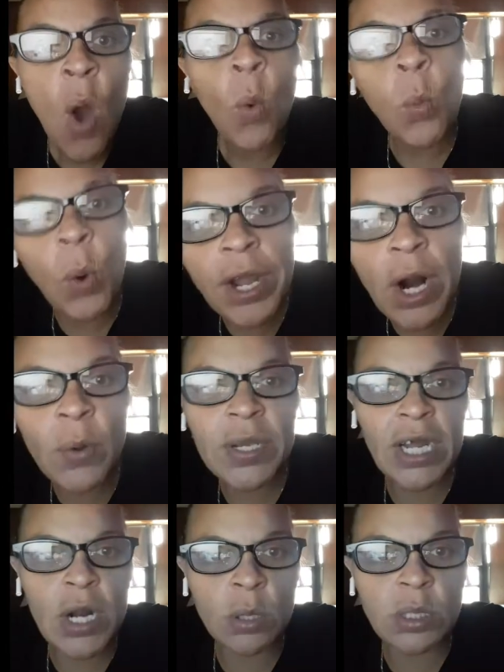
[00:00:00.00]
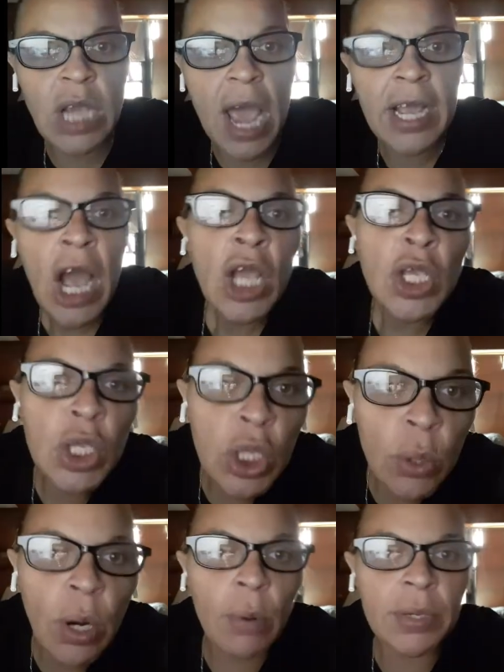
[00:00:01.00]
We don't get no check.
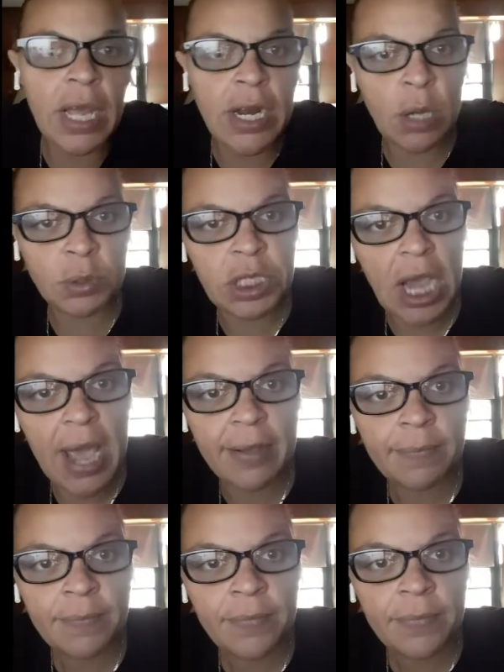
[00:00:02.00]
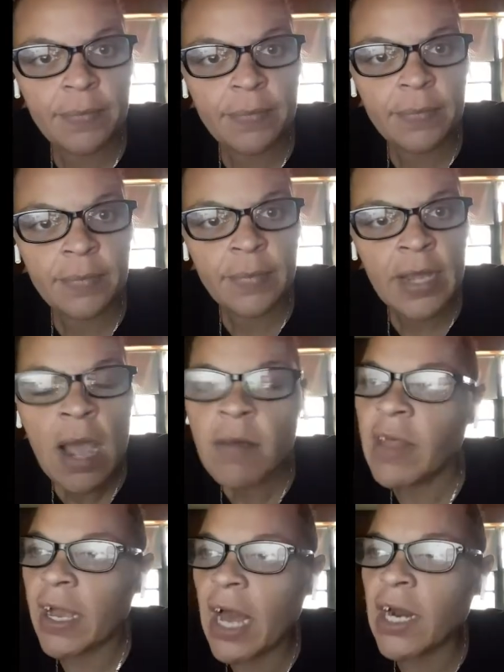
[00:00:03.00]
You don't get no check.
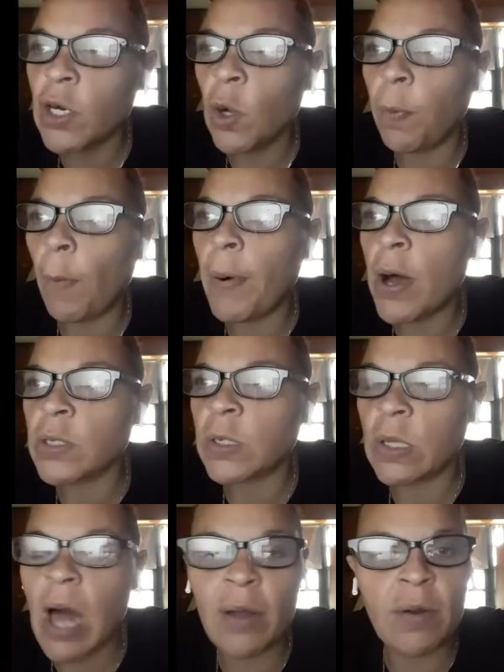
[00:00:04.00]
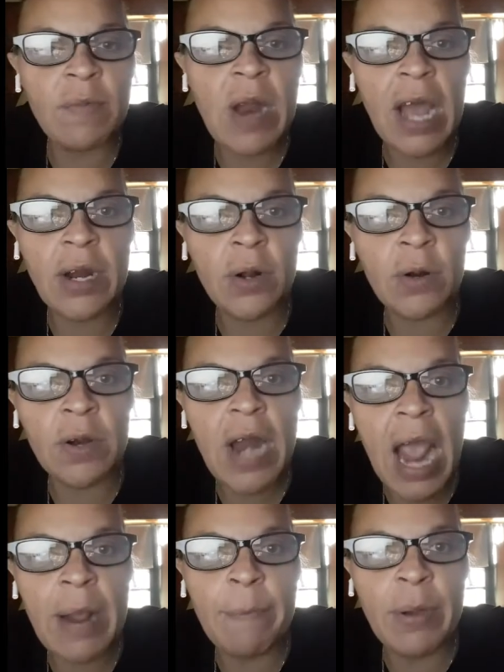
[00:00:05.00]
They got a new proposal out of
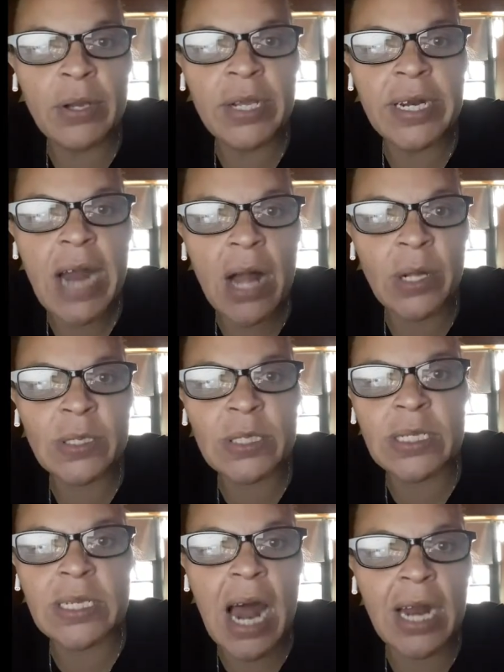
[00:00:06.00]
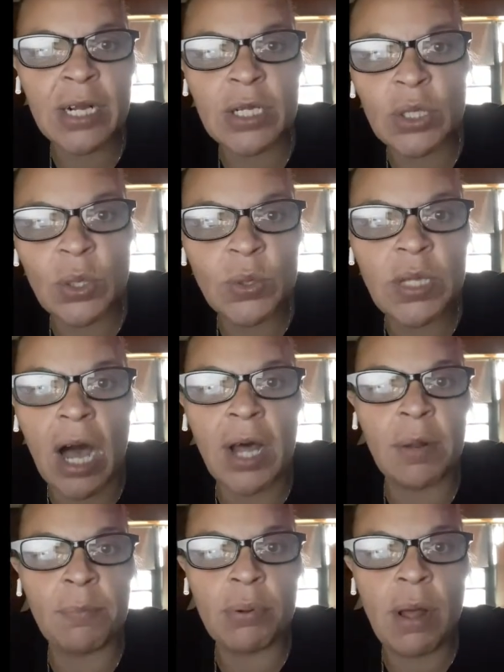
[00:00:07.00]
$908 billion. Does not include the
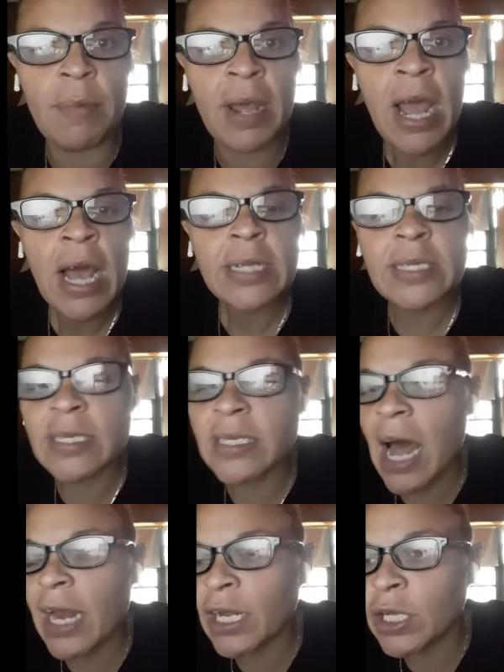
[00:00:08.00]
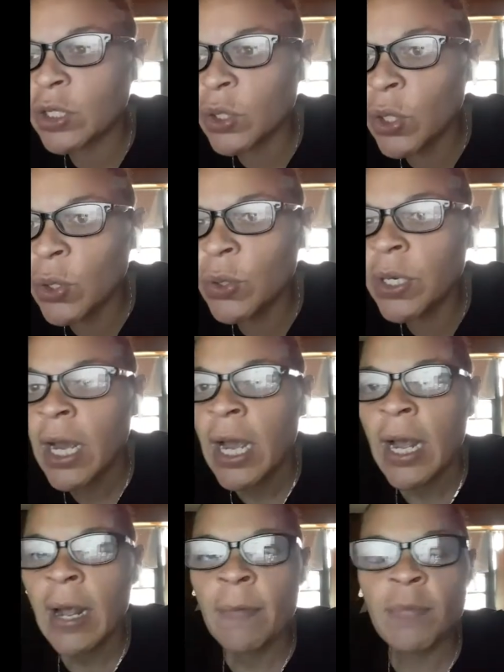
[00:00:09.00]
unemployment. Does not include
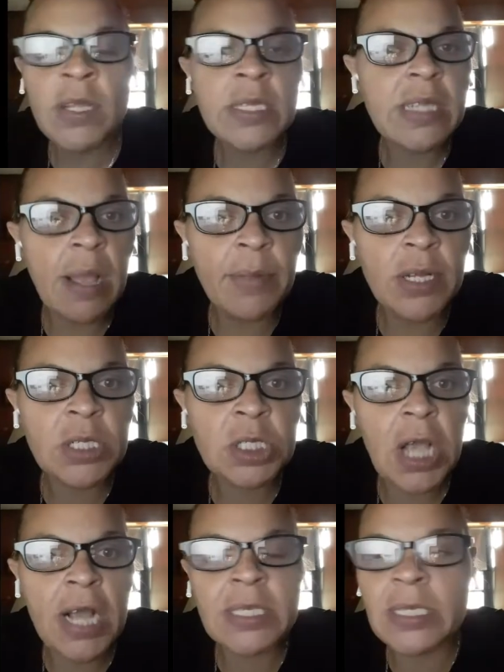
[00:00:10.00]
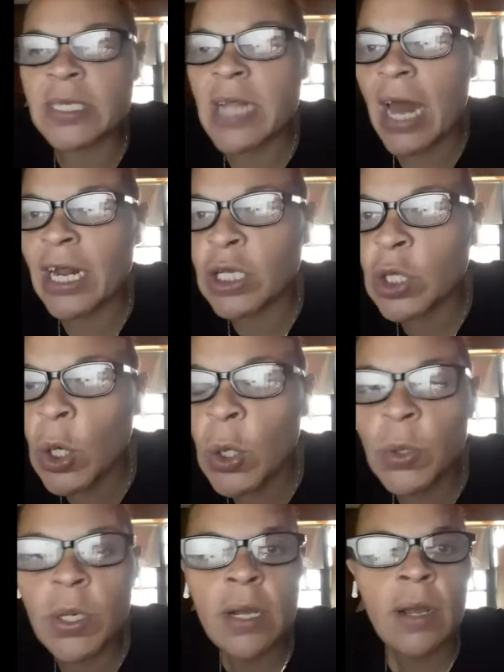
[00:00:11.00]
the stimulus checks. Does not
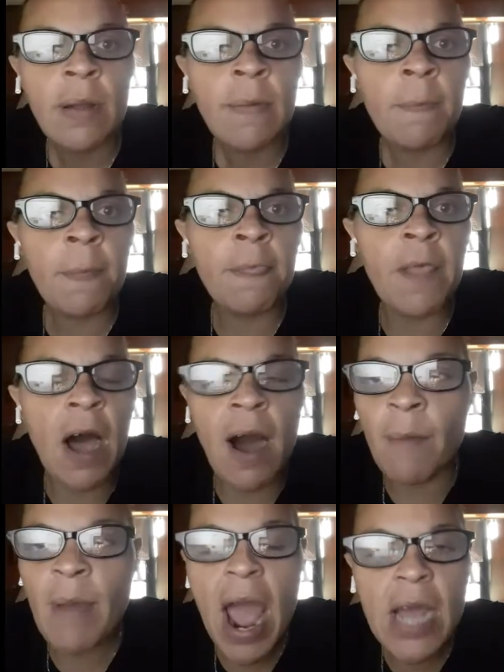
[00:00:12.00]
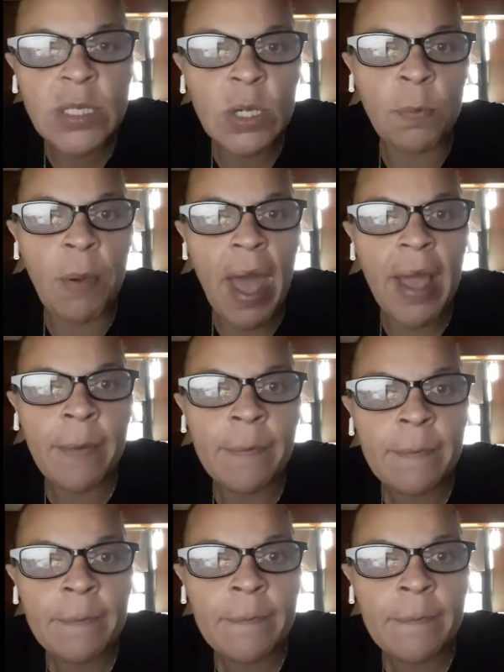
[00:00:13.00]
include the hazard pay.